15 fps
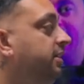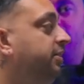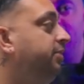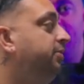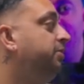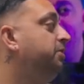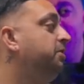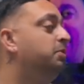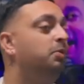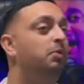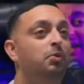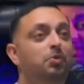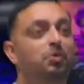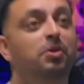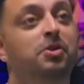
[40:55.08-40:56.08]
Threw you
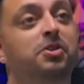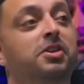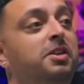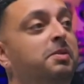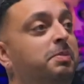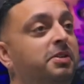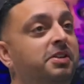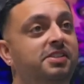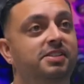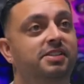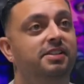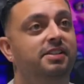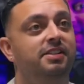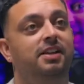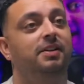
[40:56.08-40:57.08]
all under the
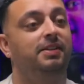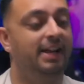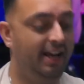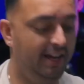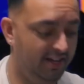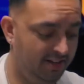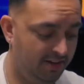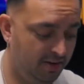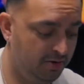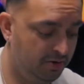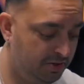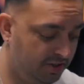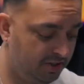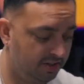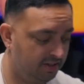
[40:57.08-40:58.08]
bus. Okay,
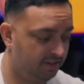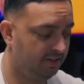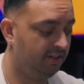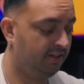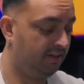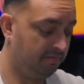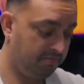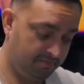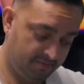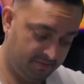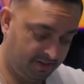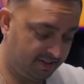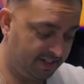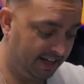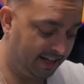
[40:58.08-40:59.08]
Oosh.
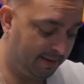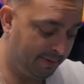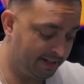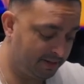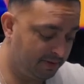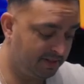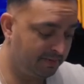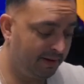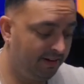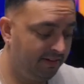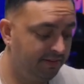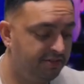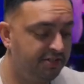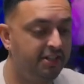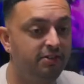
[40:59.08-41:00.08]
Take it back to Isabella,
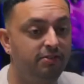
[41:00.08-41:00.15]
and if she